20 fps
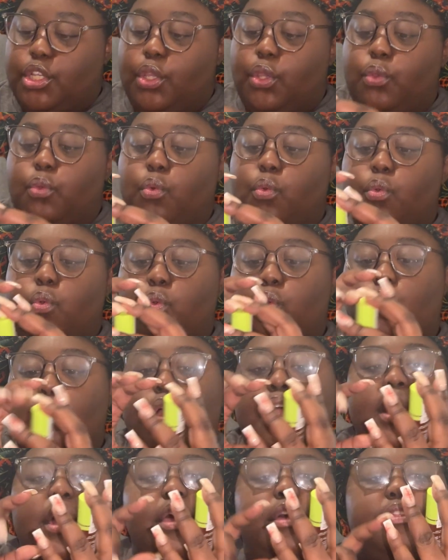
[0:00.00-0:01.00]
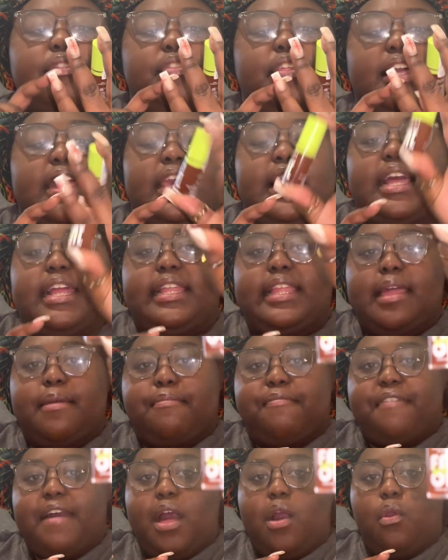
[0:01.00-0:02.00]
you all the lip
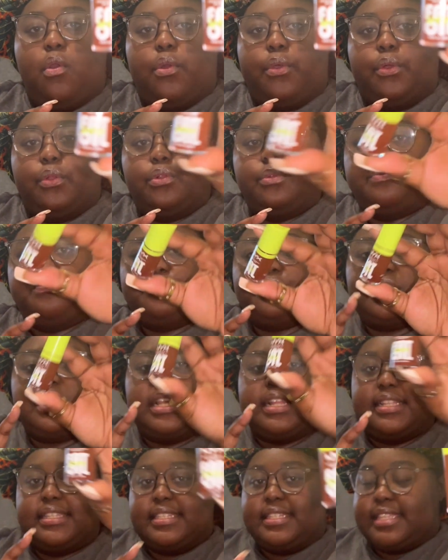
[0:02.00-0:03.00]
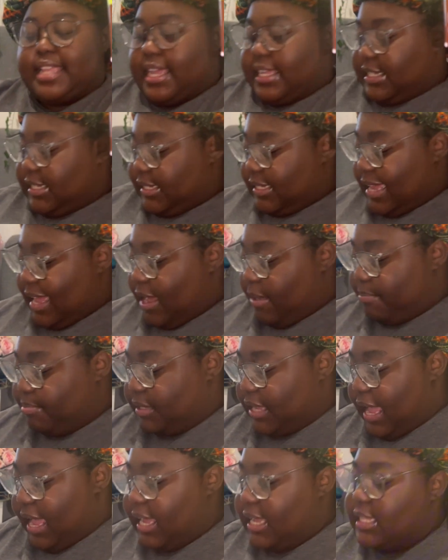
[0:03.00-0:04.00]
fat oil in status
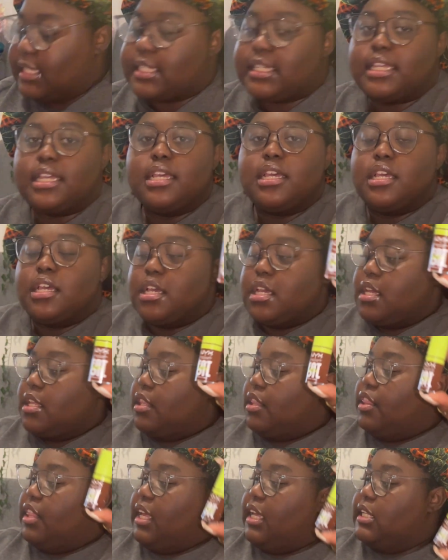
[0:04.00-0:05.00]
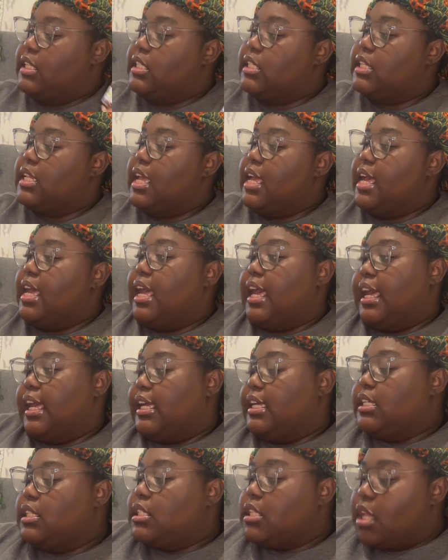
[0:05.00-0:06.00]
update? This
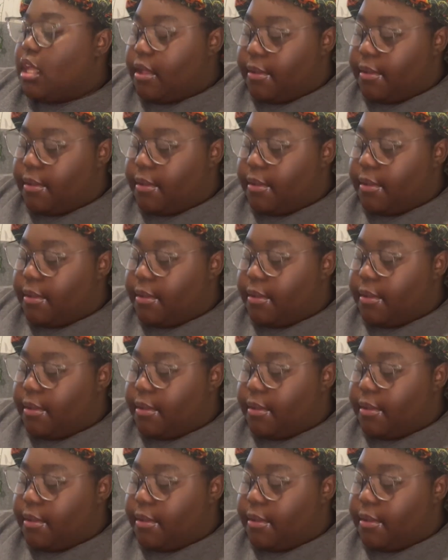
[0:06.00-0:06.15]
is